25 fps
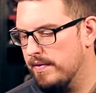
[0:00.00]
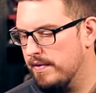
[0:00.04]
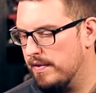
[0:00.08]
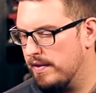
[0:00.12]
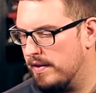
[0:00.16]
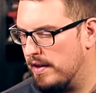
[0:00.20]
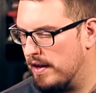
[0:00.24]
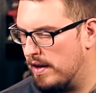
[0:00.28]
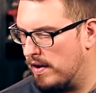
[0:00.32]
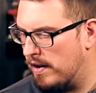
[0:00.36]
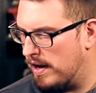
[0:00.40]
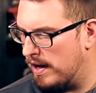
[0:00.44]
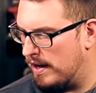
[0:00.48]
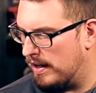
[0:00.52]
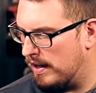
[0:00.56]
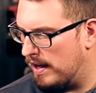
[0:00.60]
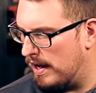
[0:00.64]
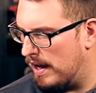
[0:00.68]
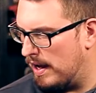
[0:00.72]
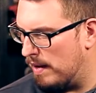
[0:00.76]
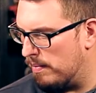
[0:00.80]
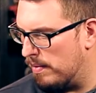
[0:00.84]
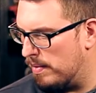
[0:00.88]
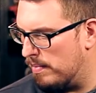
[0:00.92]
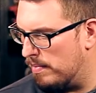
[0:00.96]
Now I
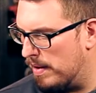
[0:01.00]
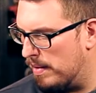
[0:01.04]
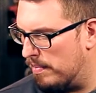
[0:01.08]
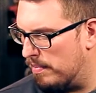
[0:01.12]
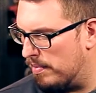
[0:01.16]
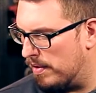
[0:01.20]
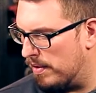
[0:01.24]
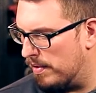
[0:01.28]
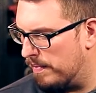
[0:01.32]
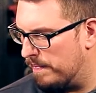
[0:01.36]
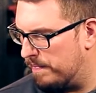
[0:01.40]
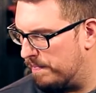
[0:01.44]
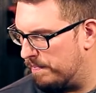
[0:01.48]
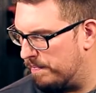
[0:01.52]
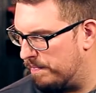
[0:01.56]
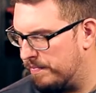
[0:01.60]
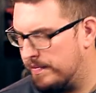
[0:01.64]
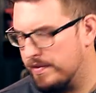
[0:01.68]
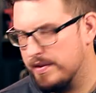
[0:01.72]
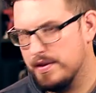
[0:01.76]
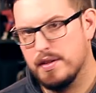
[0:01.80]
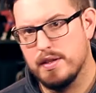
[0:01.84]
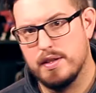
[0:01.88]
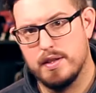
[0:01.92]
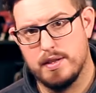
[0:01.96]
can't remember,
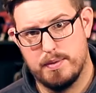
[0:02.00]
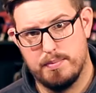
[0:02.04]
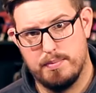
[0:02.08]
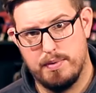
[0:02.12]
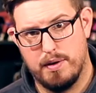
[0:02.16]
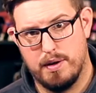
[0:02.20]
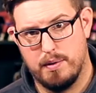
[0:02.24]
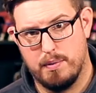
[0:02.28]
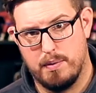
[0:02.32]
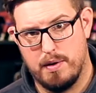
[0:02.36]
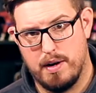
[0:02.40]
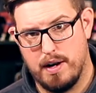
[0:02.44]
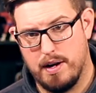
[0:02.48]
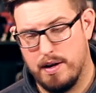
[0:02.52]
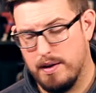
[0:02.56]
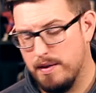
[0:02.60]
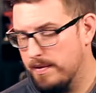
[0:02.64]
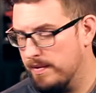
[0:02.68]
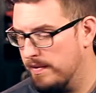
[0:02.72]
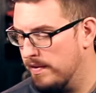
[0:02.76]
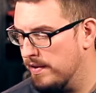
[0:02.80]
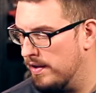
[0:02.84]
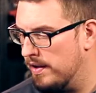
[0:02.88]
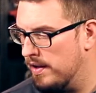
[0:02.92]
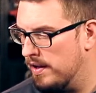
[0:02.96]
it's been a while,
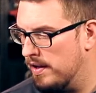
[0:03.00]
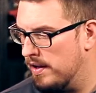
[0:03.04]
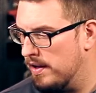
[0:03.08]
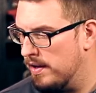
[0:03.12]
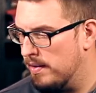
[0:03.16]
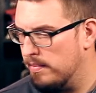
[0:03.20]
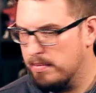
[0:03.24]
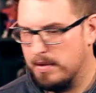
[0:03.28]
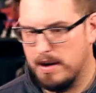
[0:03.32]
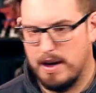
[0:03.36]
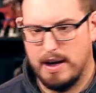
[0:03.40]
but